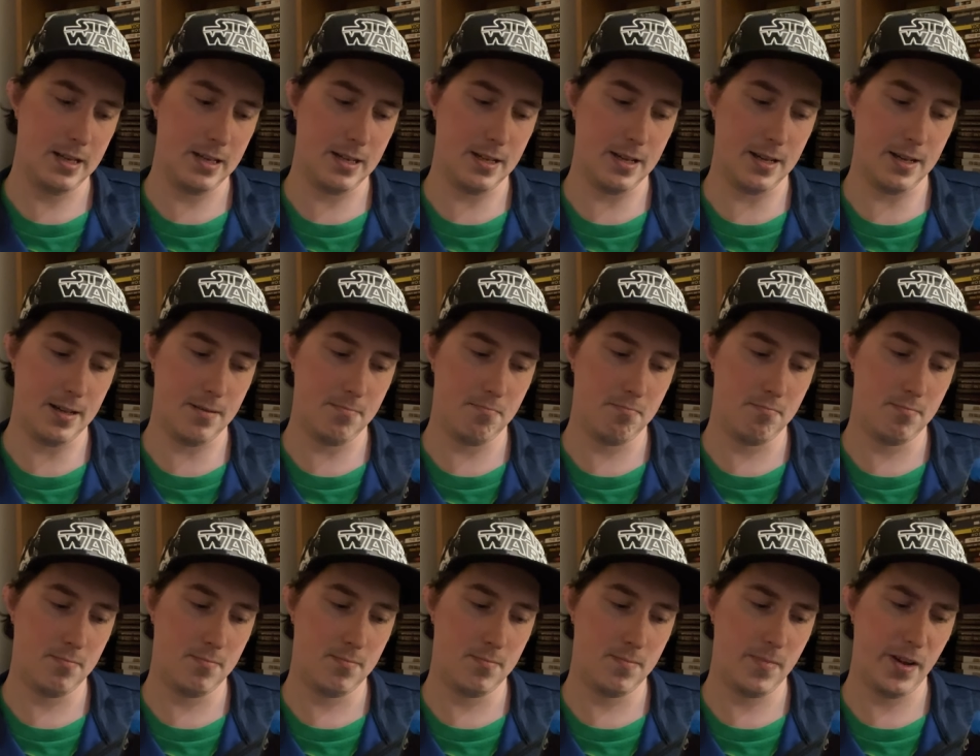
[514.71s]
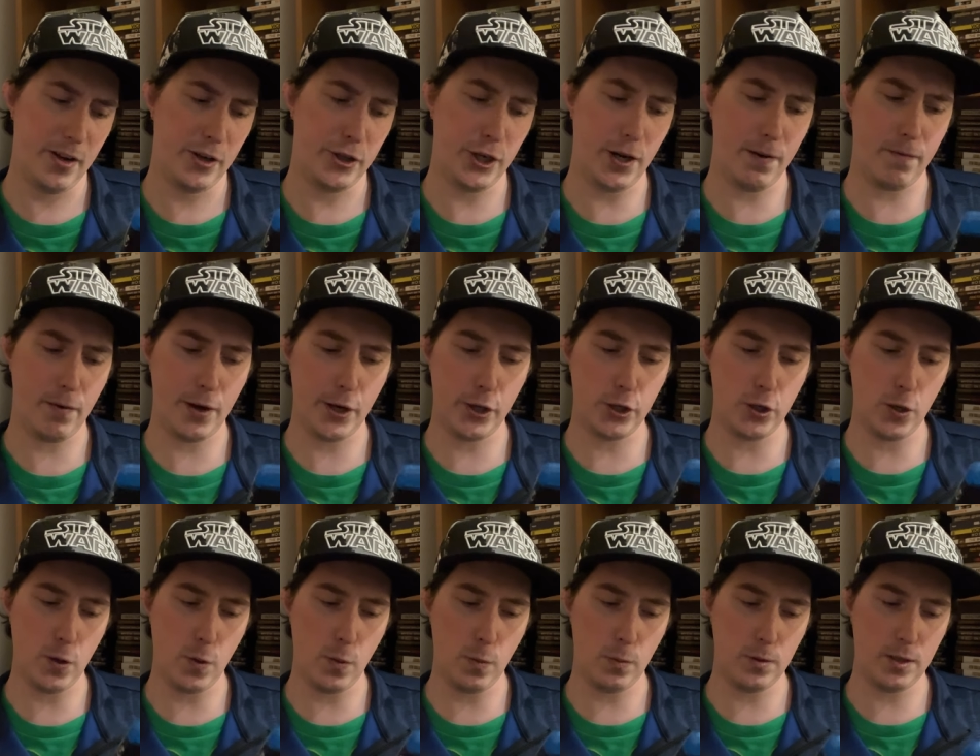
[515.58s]
Uh, Jeffrey
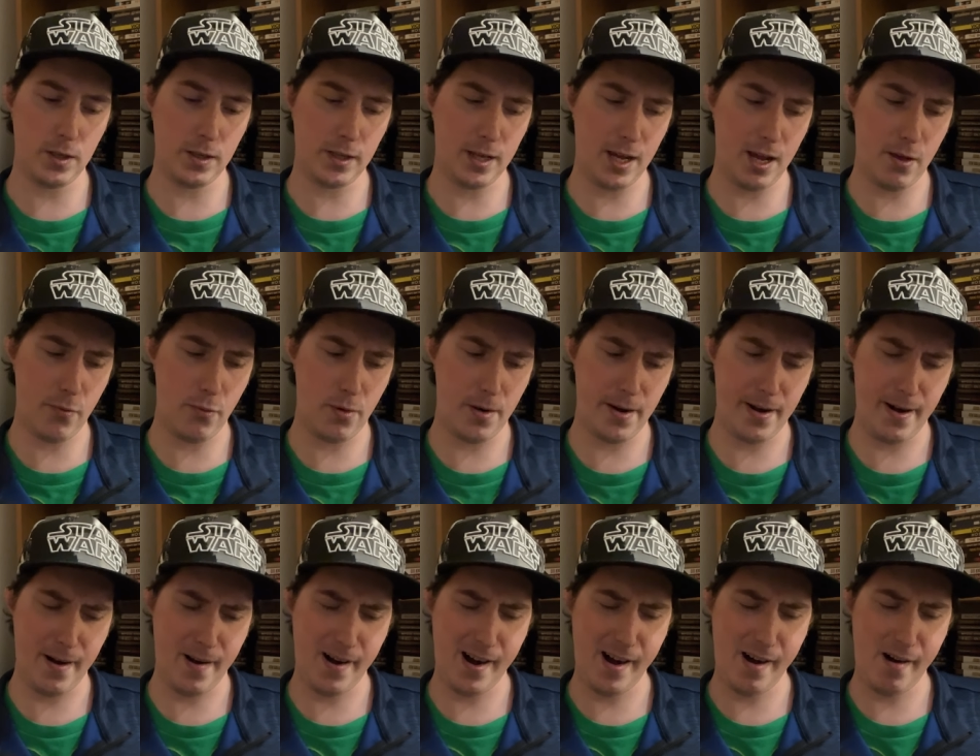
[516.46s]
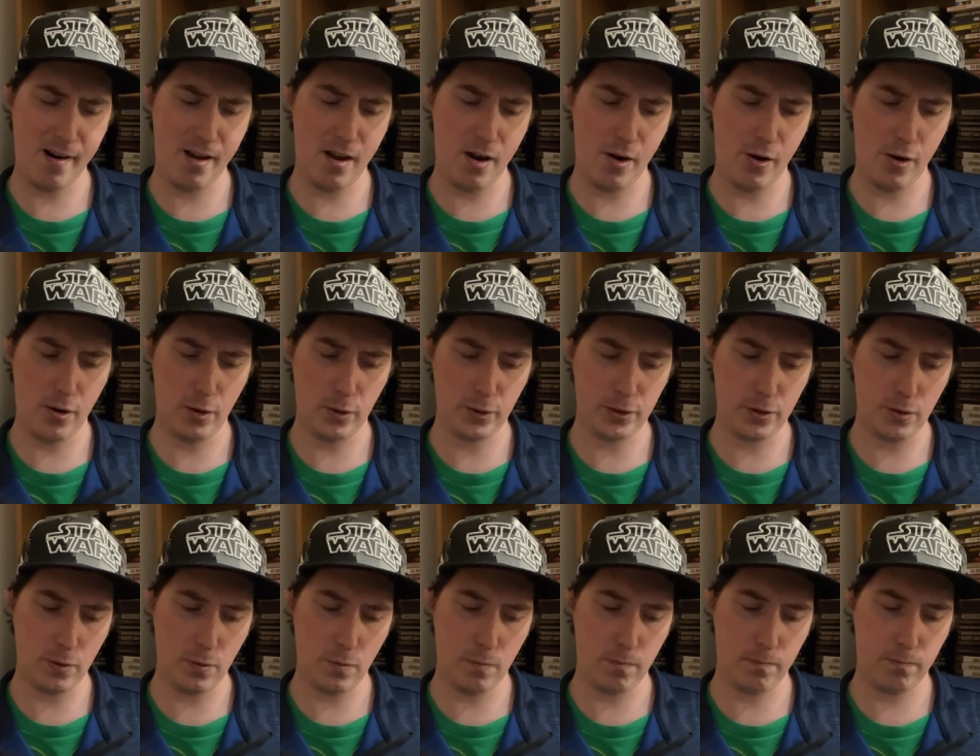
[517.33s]
Jones and Catherine O'Hara are
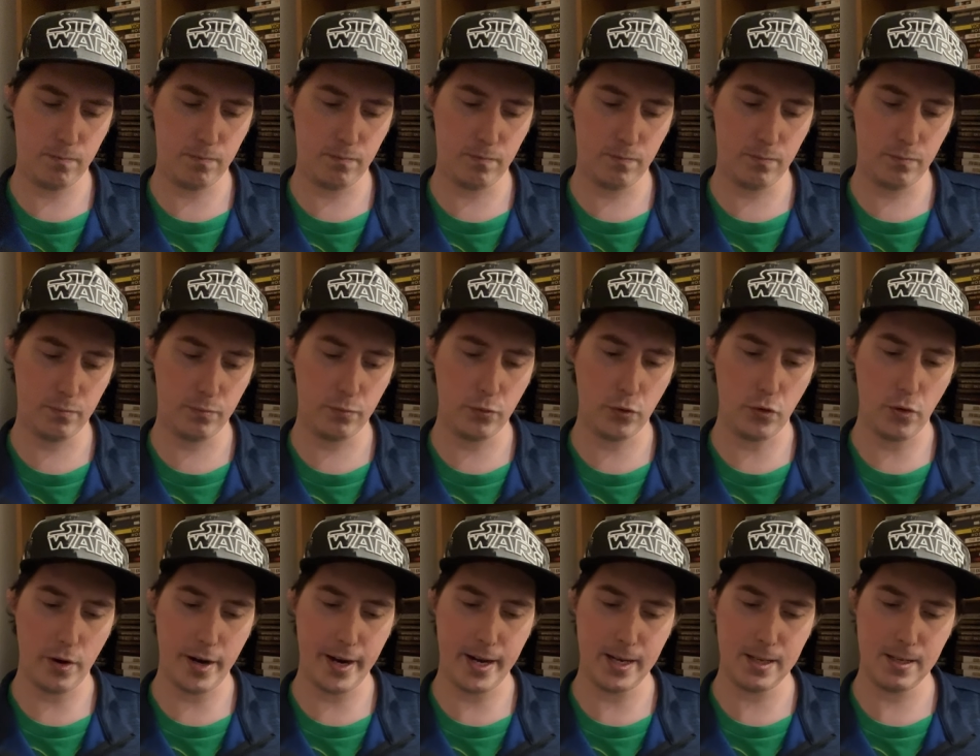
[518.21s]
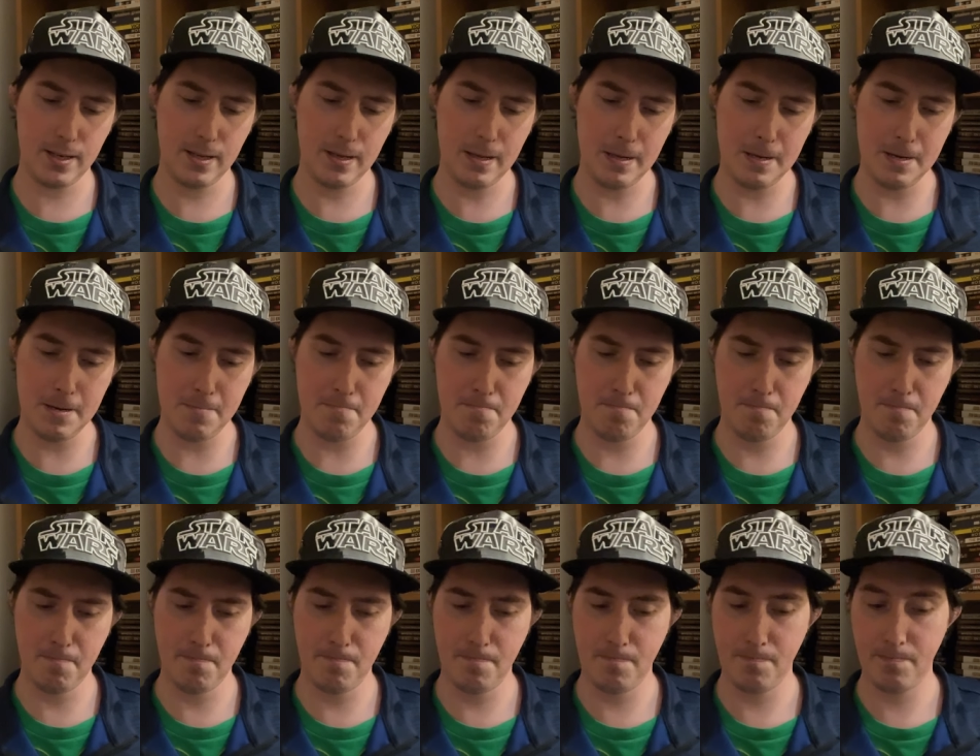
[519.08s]
also great. Um,
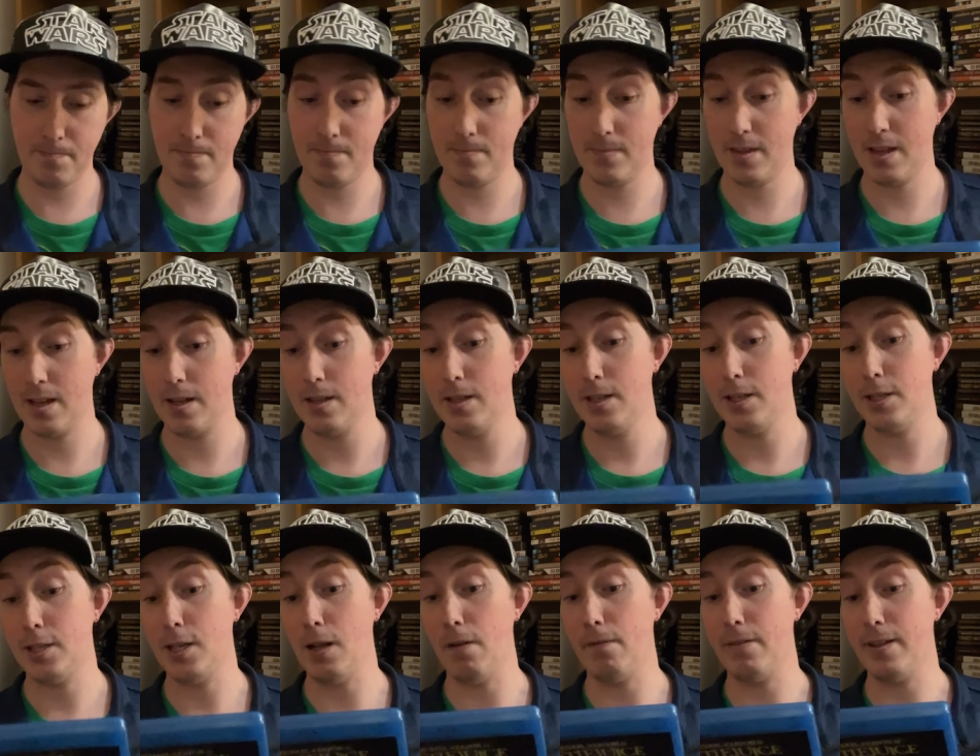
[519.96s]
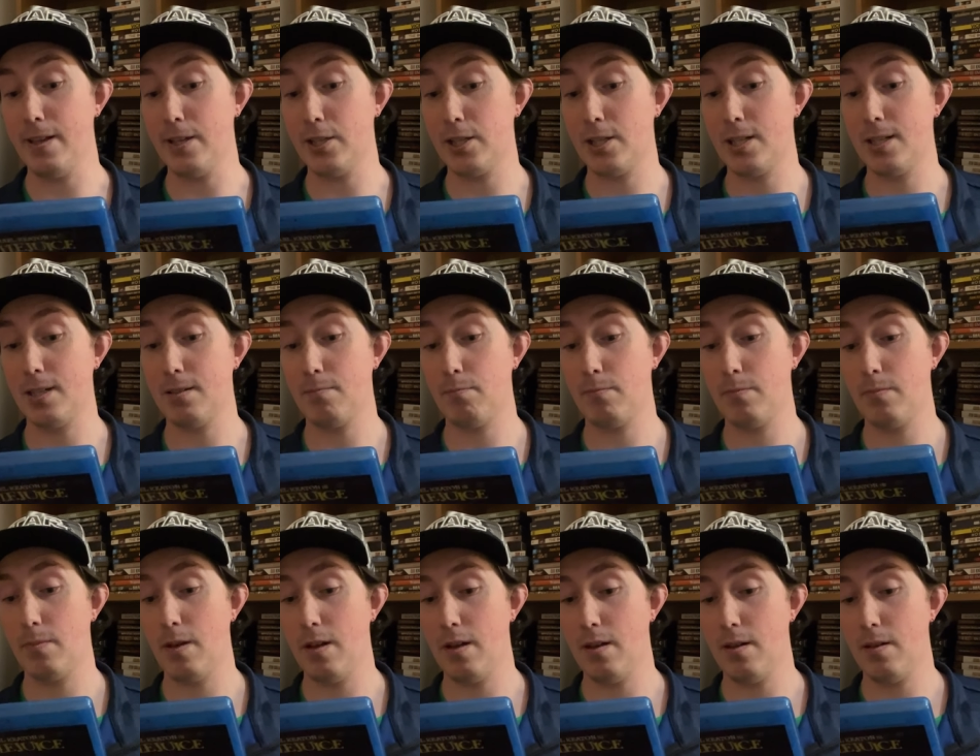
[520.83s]
Sylvia
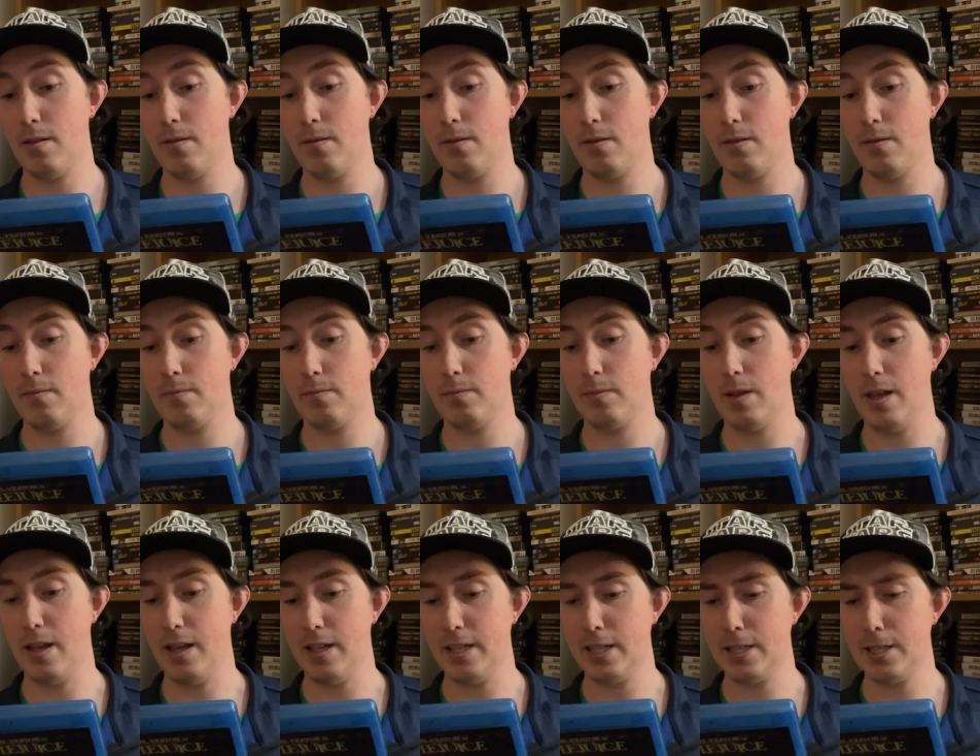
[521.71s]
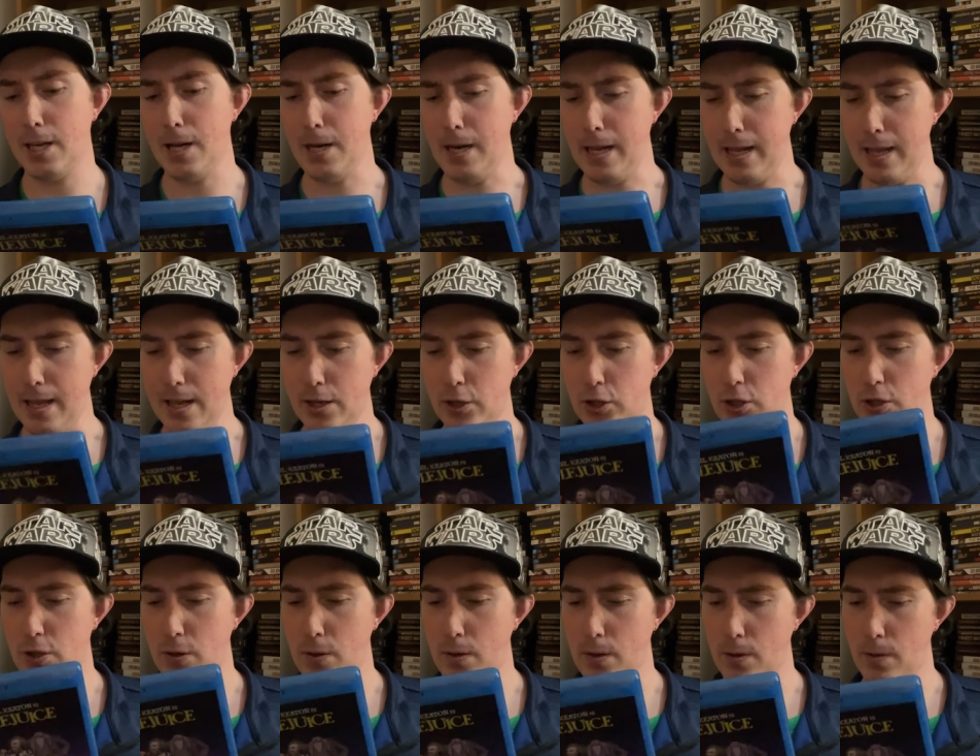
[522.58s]
uh, uh, Sidney as
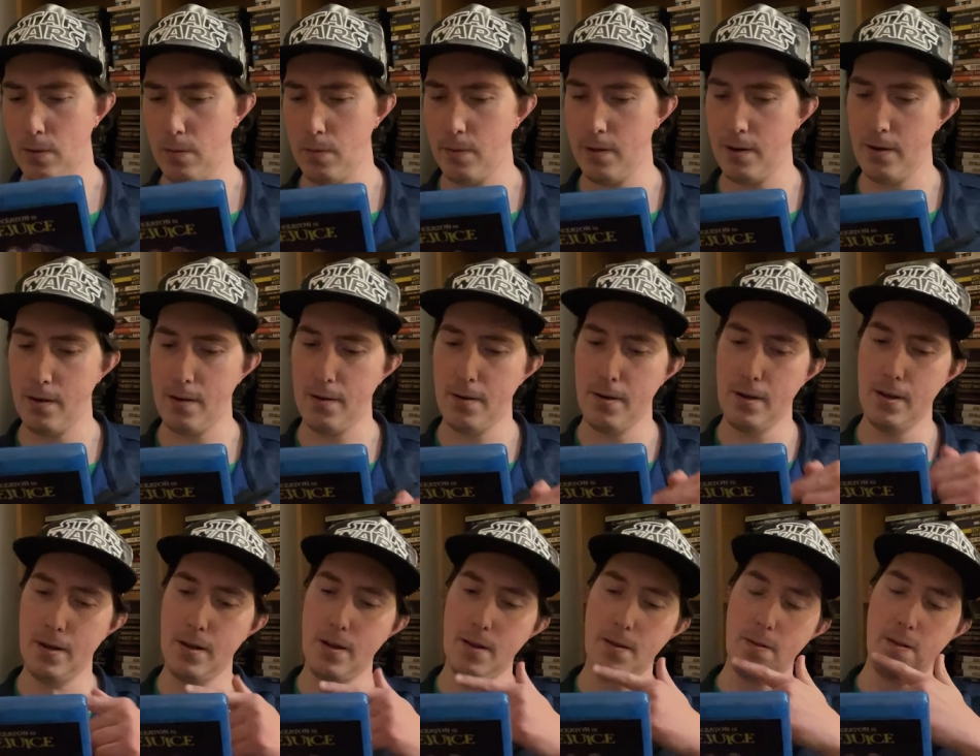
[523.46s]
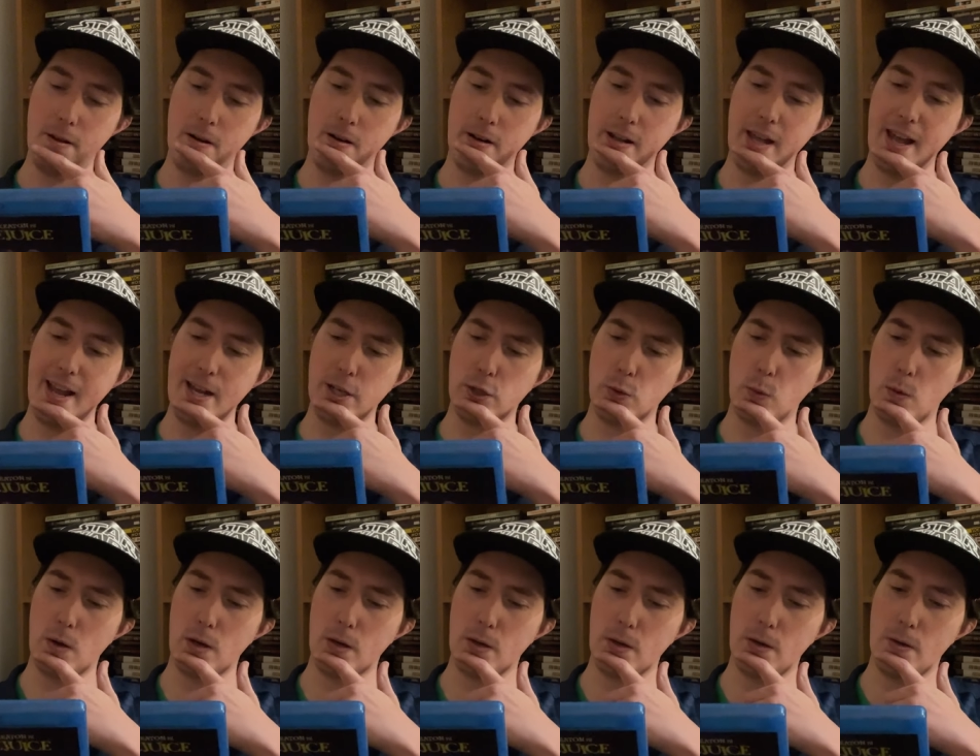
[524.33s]
Juno, their, their
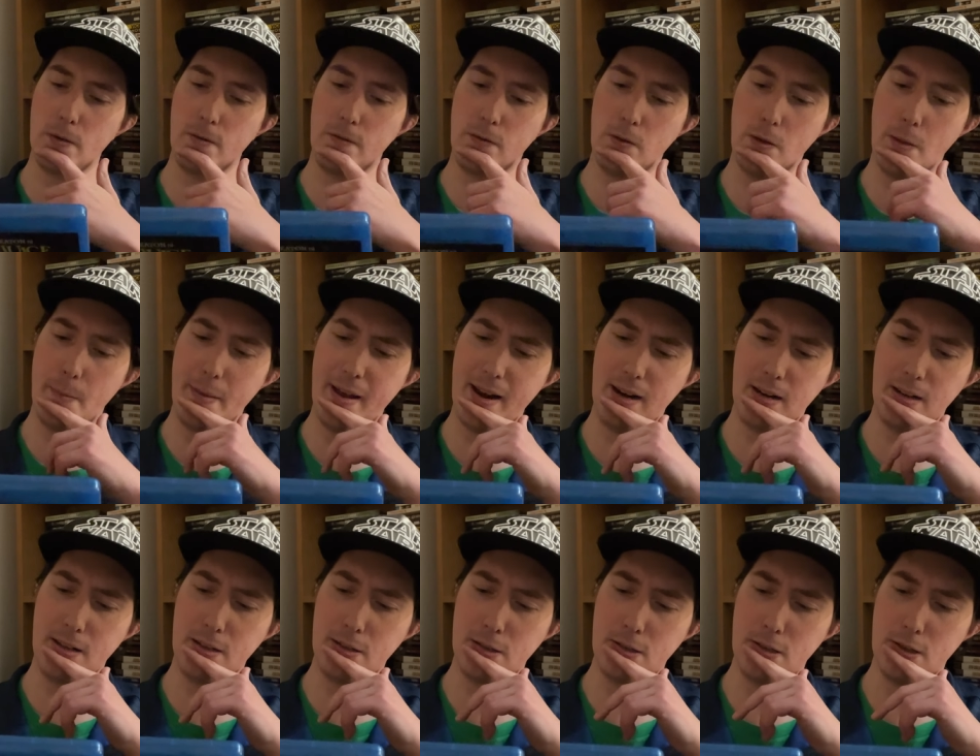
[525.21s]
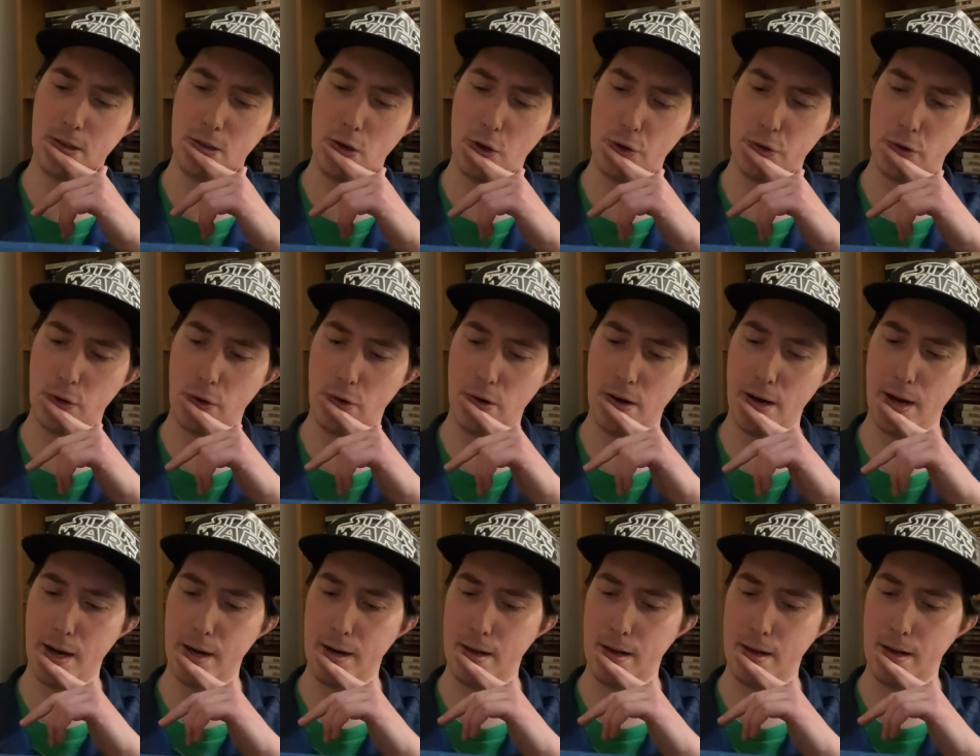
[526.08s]
caseworker for the Maitlands, is also great.